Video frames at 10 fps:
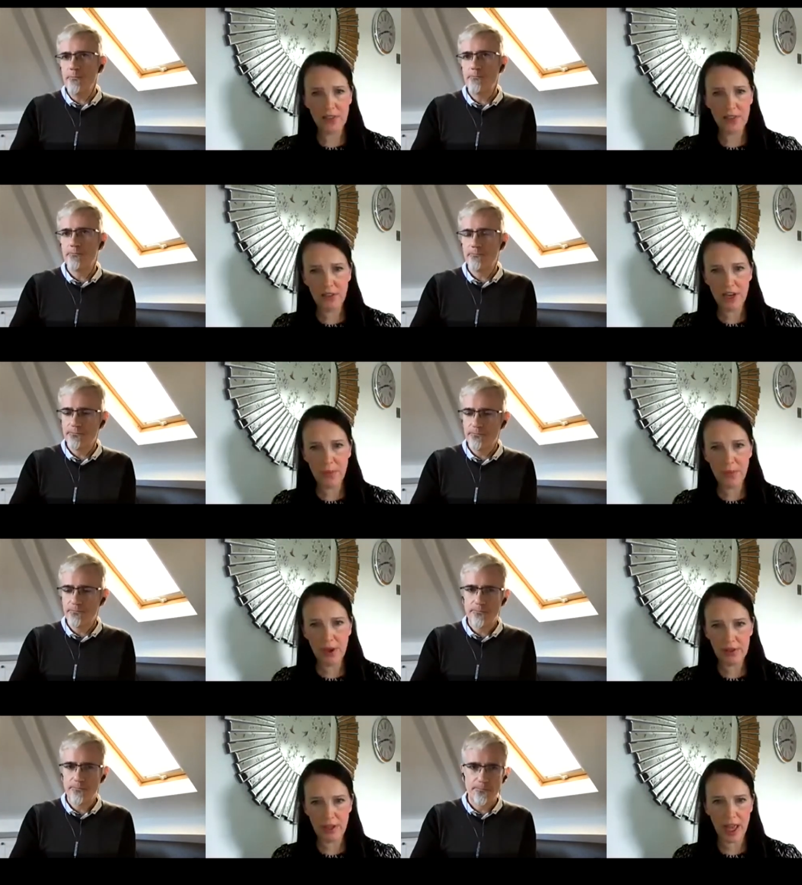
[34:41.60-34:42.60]
Speaker 1: done any
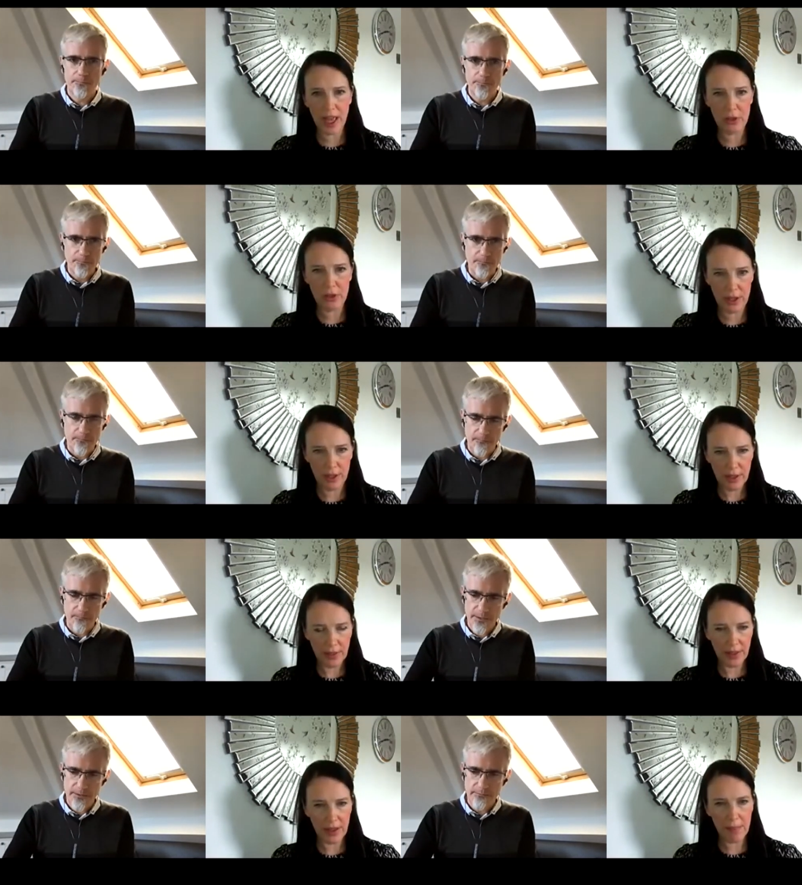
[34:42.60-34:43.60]
work to capture
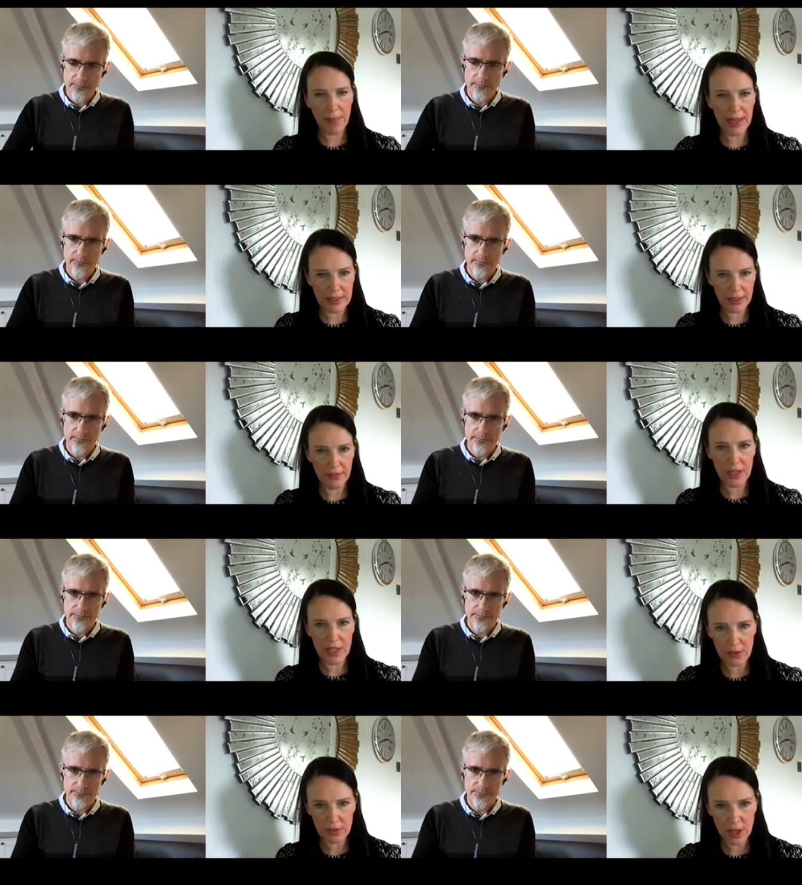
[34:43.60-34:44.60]
the impact of
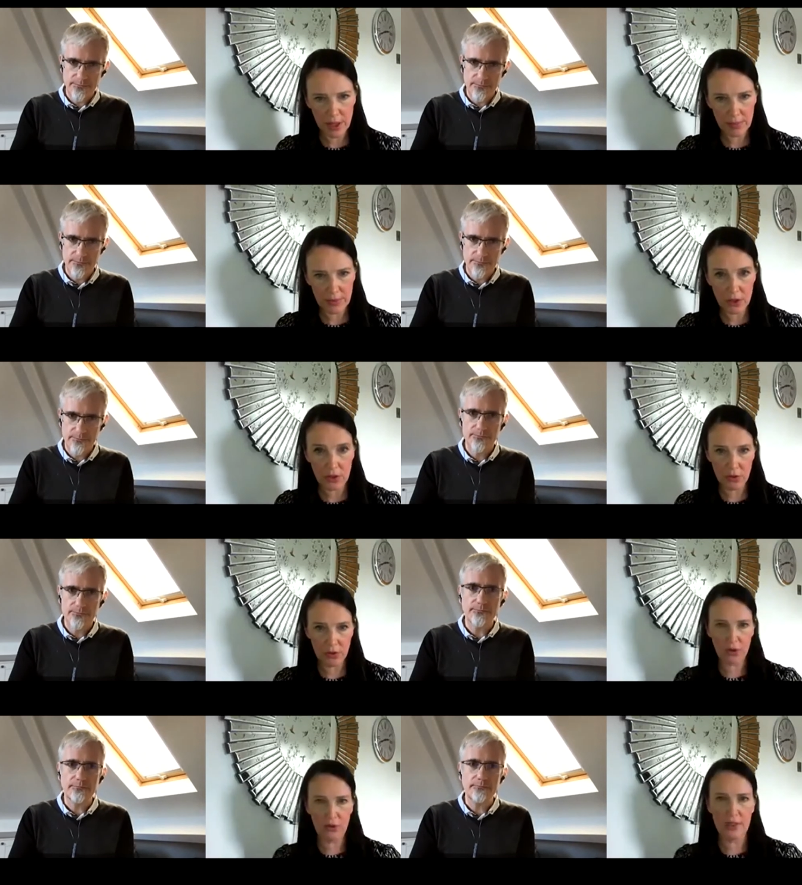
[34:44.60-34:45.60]
these um,
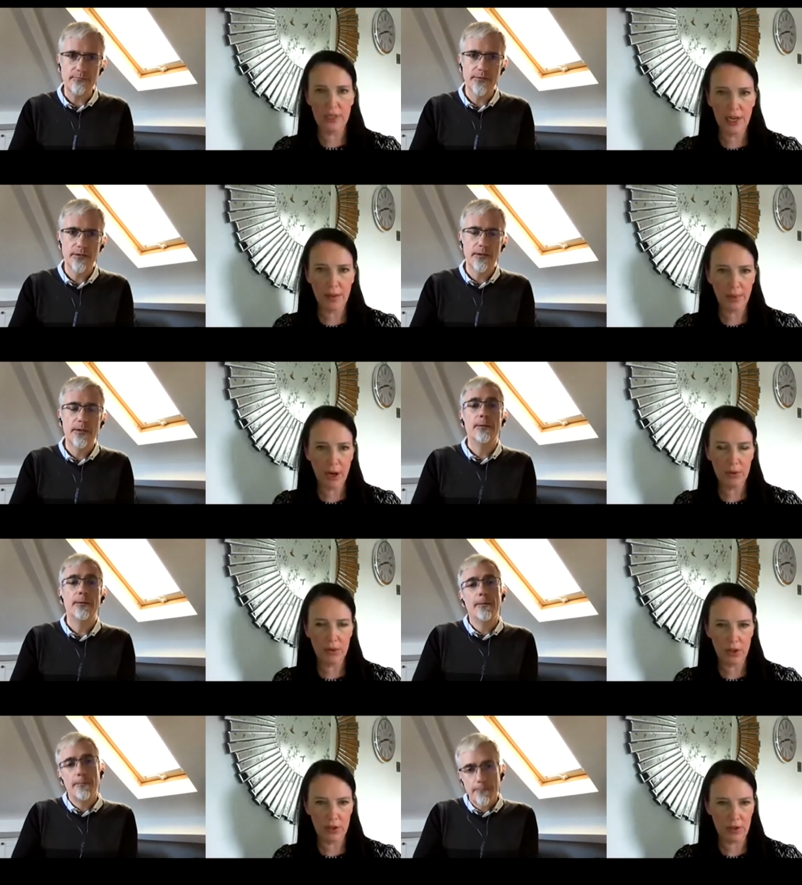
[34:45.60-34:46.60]
digital storytelling
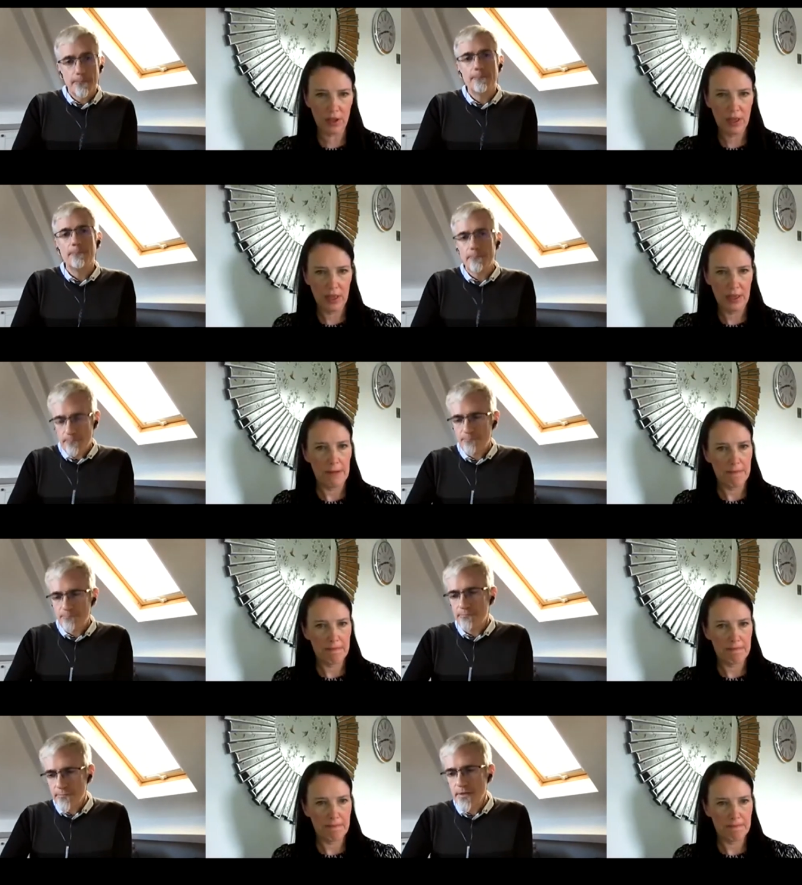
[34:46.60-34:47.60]
approaches
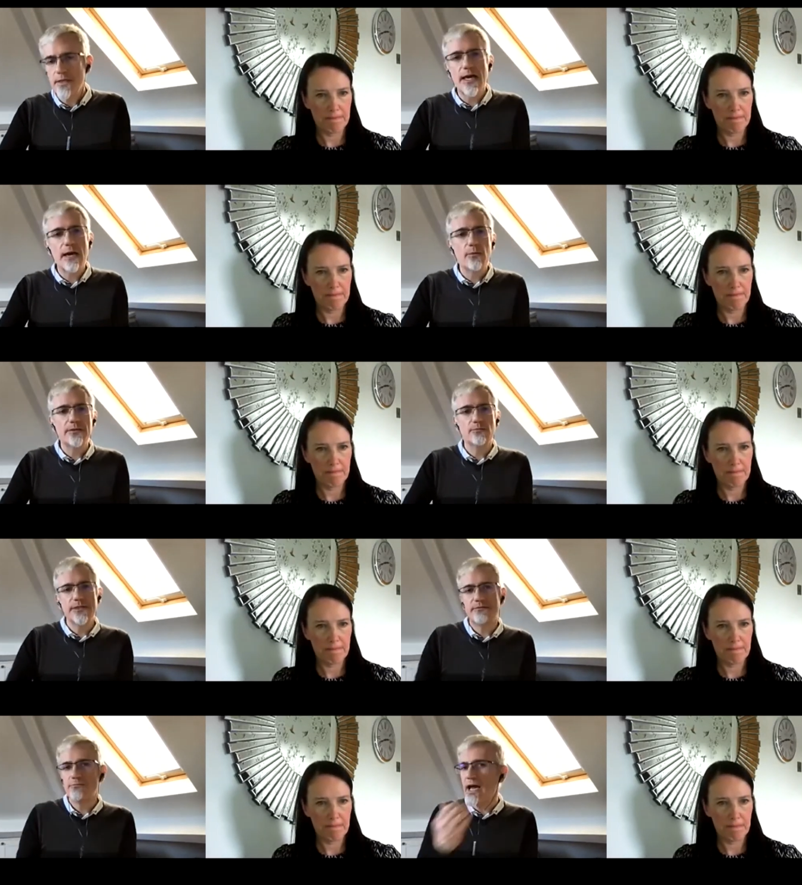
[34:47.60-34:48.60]
Speaker 2: yeah, we,
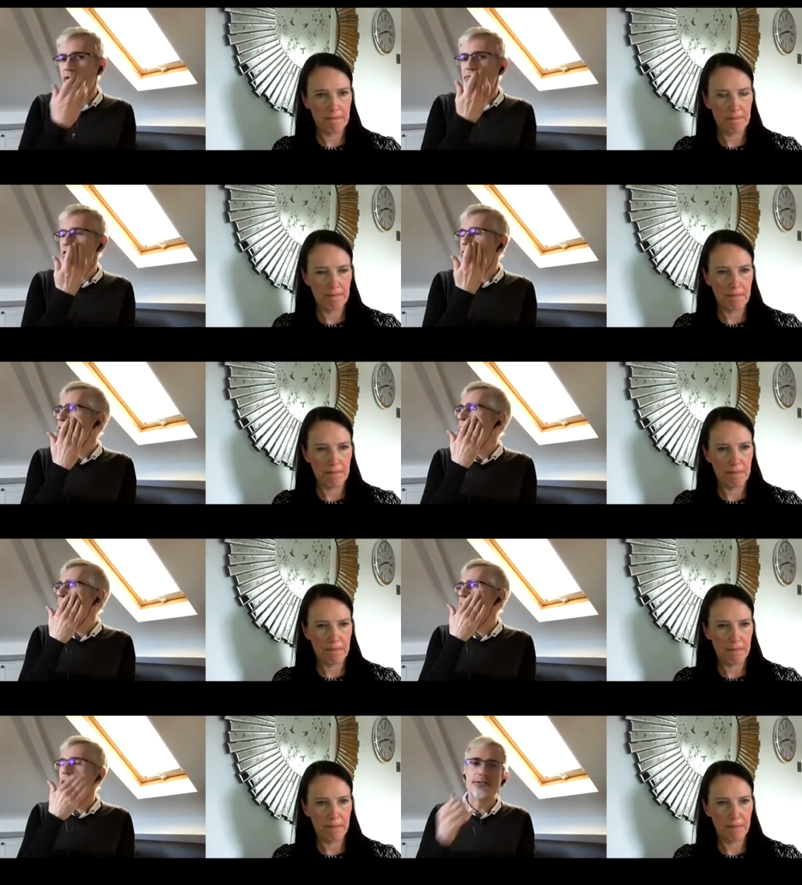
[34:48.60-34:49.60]
we, we have done some.
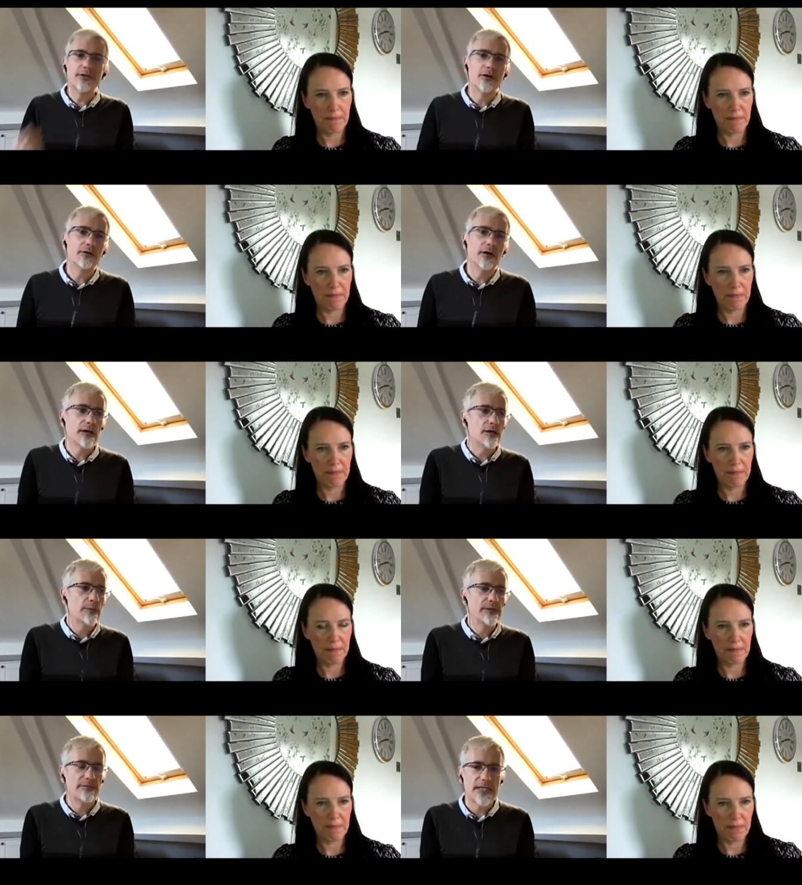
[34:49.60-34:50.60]
Um, so a
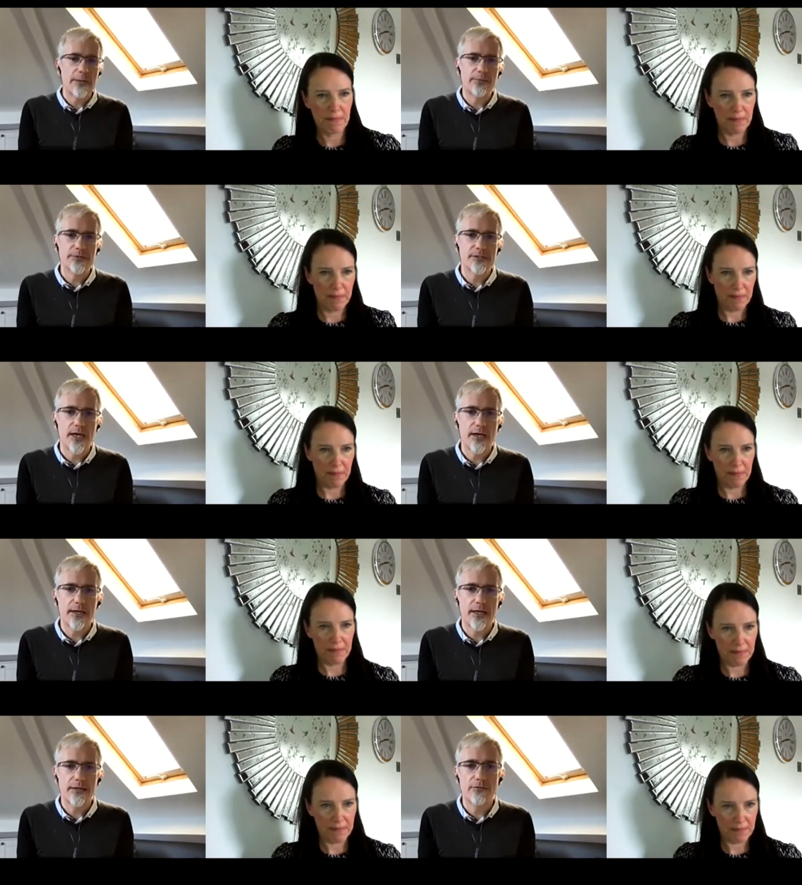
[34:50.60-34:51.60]
couple of examples there.
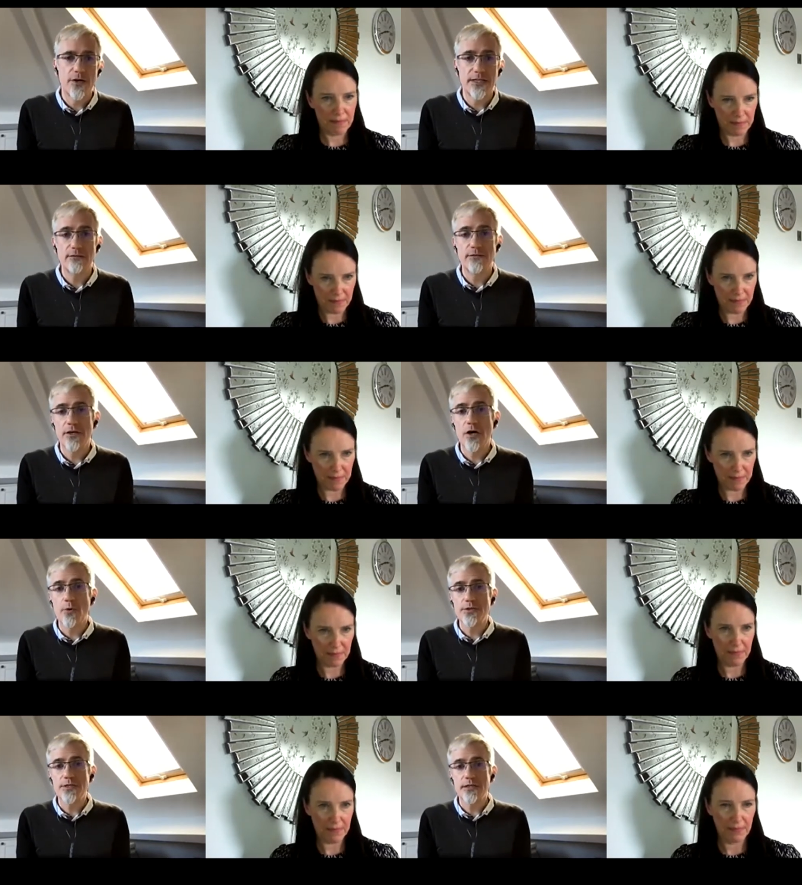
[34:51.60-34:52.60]
Uh, the Viking VR
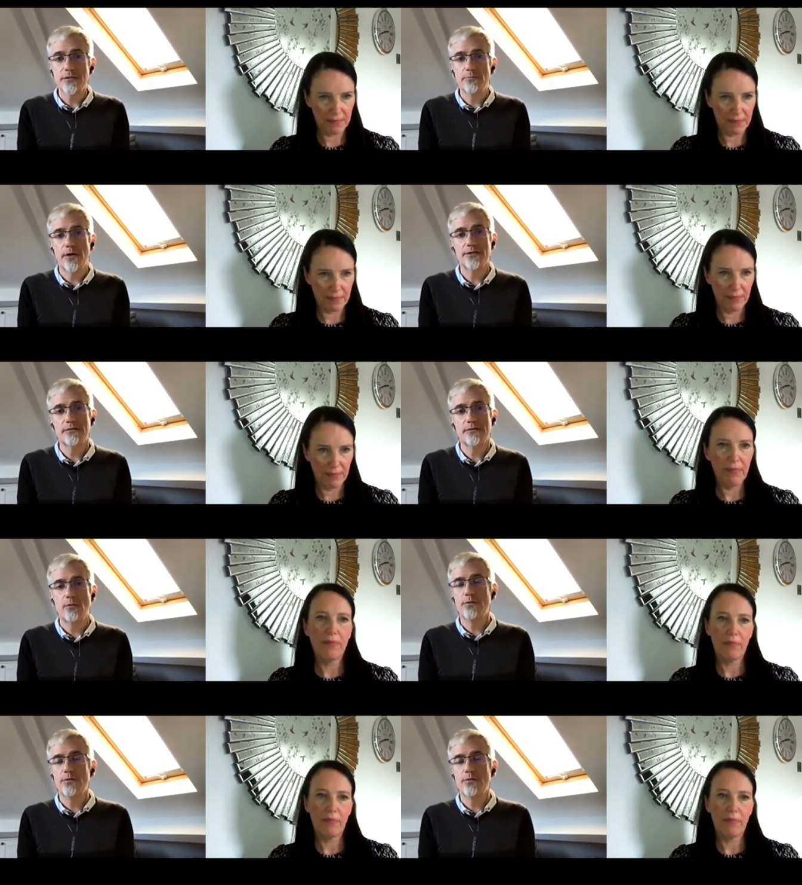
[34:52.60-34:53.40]
project. So part of that was